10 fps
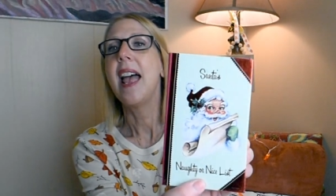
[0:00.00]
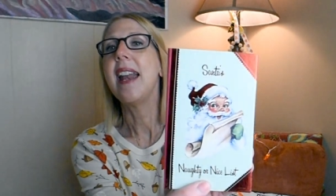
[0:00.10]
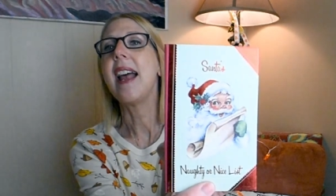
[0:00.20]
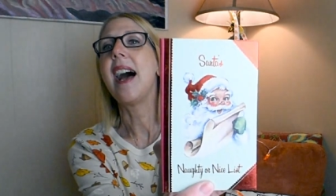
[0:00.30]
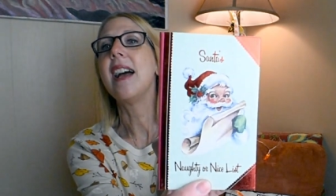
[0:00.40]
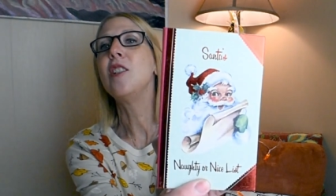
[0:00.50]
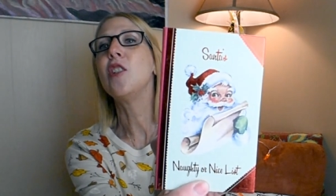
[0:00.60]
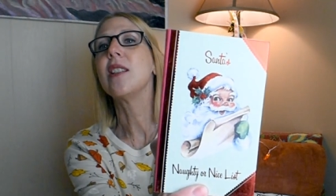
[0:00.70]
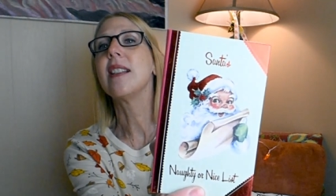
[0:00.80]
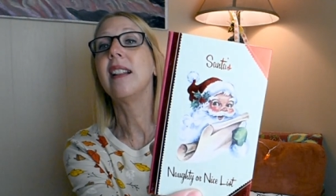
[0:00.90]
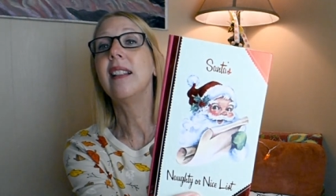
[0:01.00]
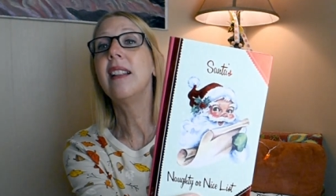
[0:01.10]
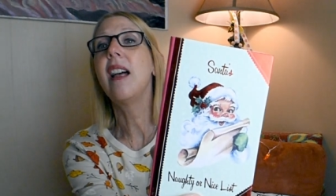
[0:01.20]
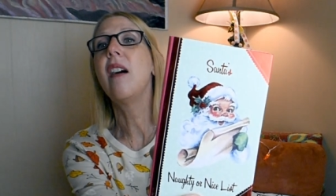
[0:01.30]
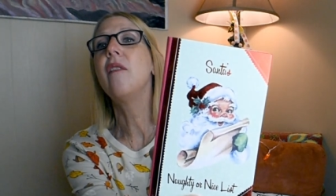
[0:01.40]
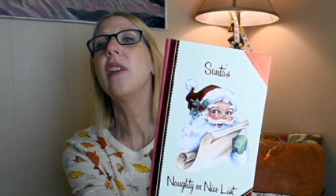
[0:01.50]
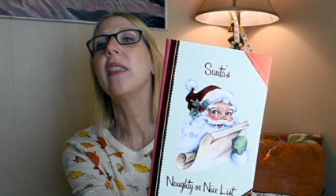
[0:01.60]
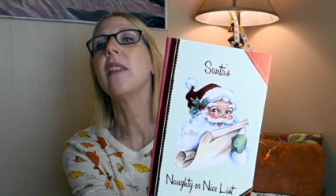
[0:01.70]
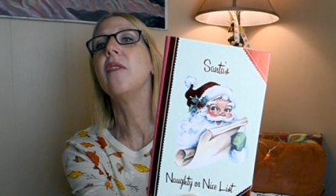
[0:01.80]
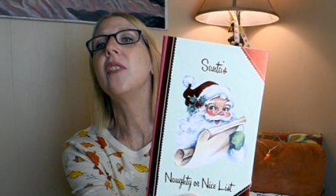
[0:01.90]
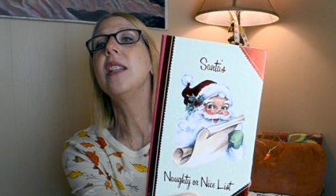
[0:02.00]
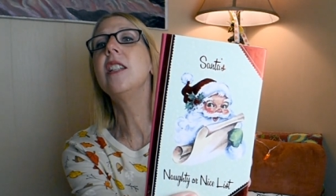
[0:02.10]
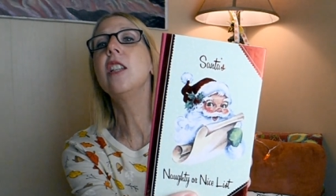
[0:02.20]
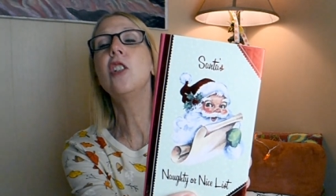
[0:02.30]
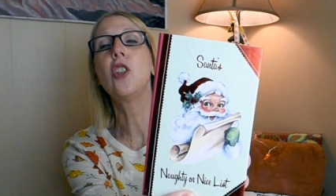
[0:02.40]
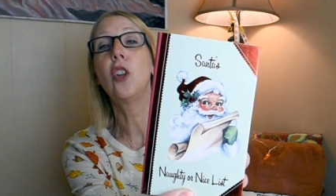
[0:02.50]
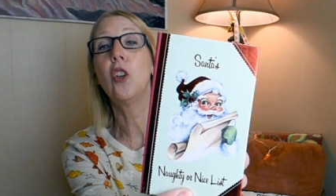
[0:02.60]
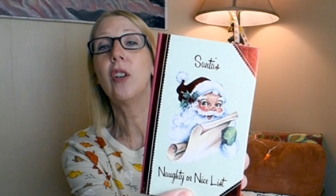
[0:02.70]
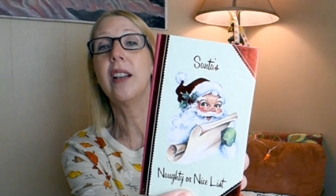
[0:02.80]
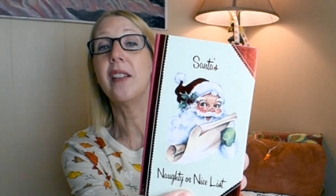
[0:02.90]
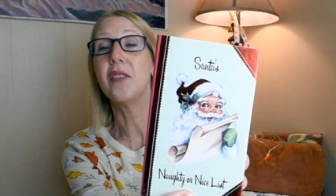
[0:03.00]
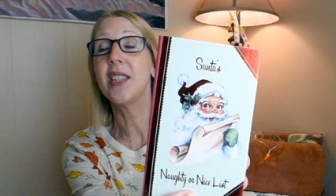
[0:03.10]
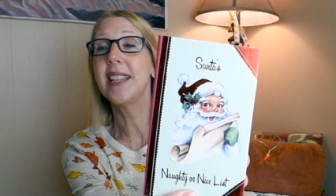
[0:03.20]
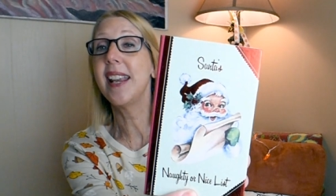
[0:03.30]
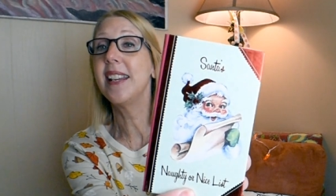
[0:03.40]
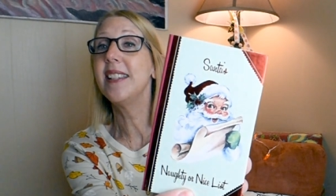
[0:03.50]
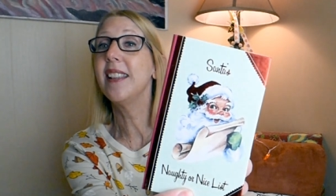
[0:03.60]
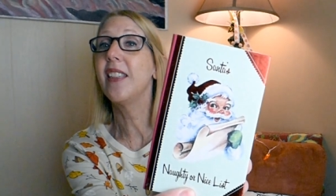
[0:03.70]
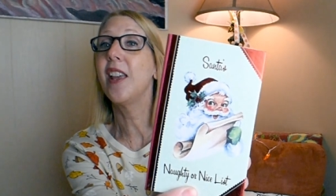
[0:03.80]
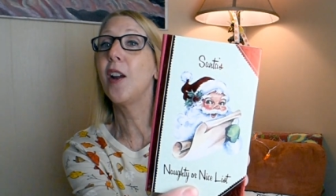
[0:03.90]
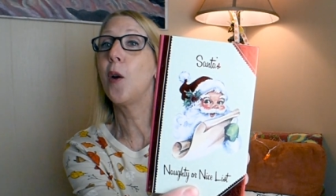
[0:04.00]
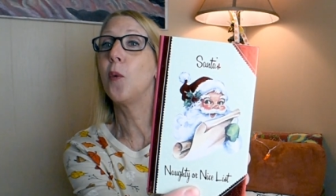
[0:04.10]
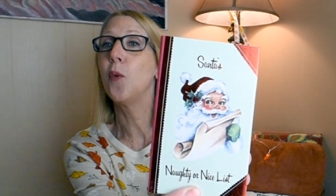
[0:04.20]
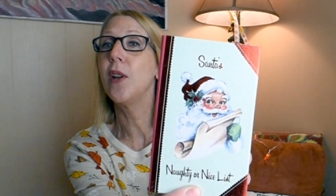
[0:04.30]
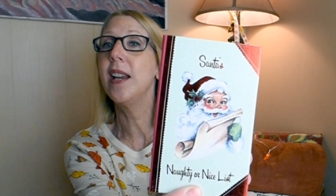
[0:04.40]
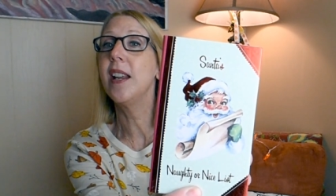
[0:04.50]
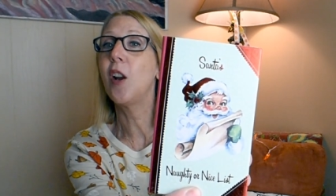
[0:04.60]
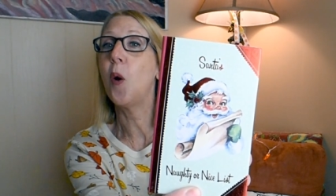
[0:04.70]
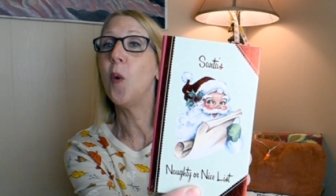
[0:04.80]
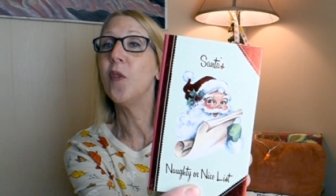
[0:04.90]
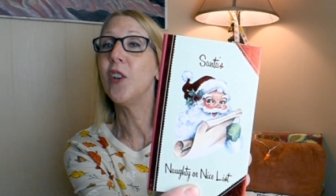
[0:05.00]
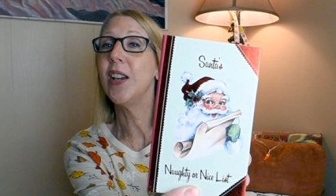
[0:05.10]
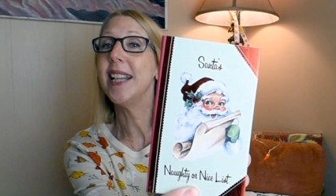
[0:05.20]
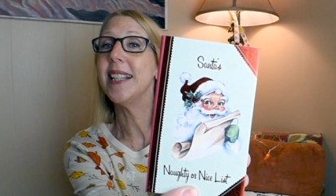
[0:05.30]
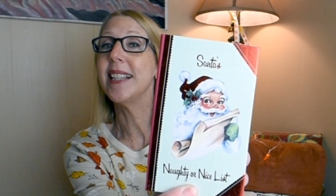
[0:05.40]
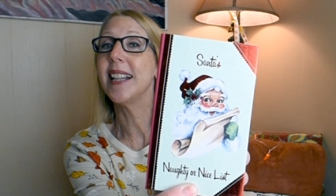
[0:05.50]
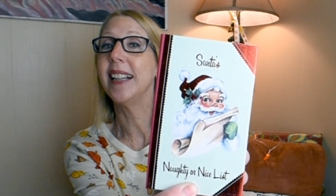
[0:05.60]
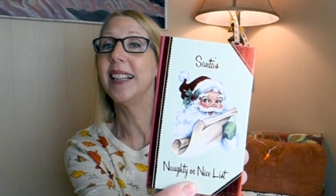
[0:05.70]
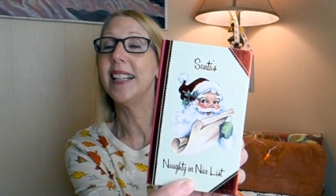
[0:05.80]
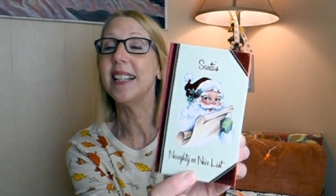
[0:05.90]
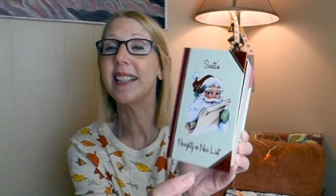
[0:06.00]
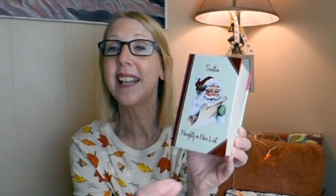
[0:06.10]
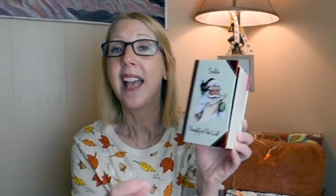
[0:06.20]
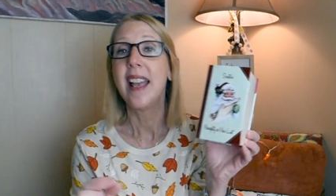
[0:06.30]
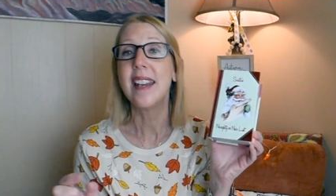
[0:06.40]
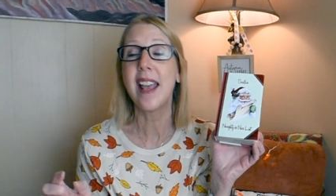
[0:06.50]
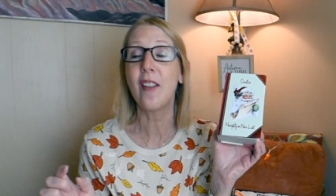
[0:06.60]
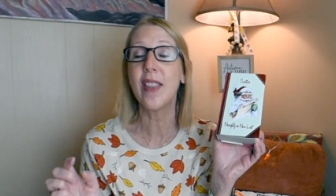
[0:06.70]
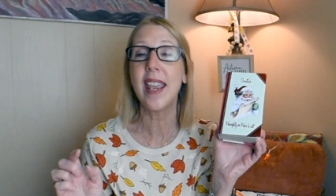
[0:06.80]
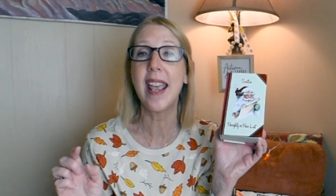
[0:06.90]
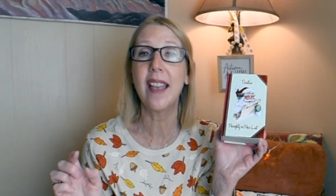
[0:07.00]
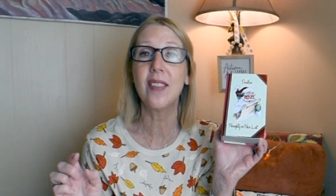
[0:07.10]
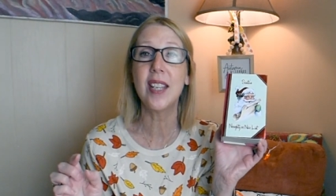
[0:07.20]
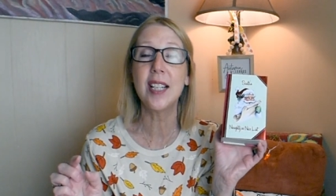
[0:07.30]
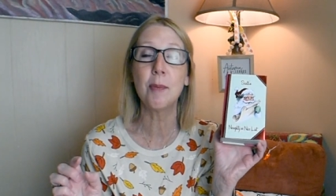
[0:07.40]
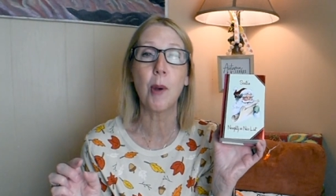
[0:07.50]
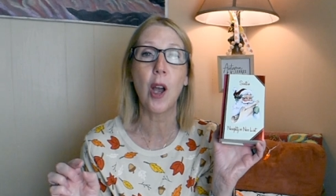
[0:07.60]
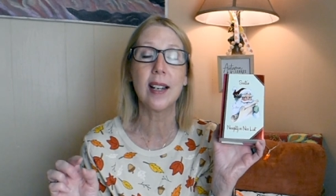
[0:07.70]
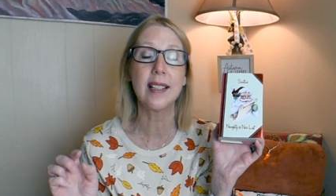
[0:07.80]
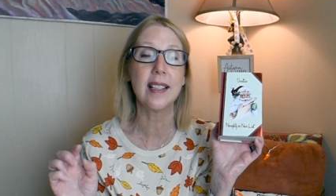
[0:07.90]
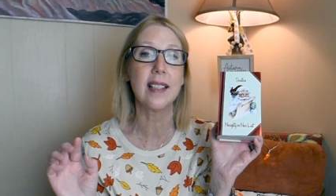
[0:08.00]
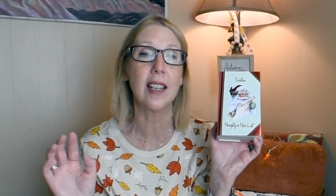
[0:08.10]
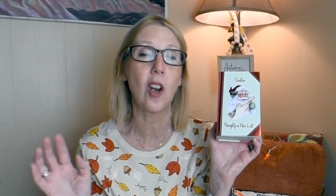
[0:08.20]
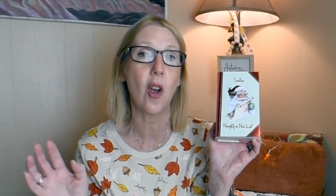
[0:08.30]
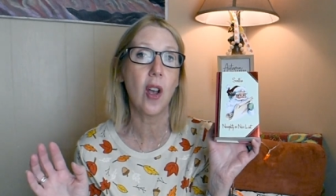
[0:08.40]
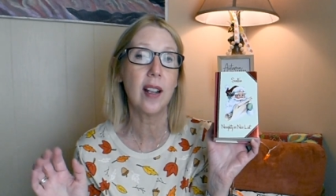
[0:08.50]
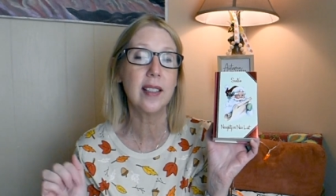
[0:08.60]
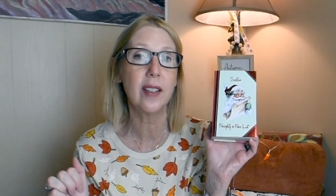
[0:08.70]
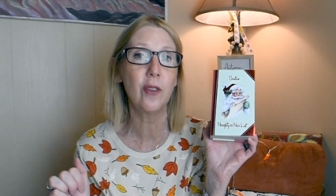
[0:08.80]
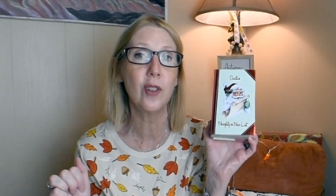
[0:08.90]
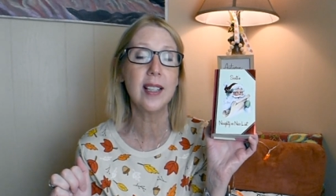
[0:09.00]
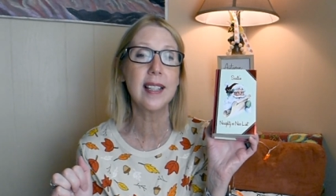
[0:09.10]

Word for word: and I just love the vintage look of Santa there reading over his list. Now they have these boxes in all different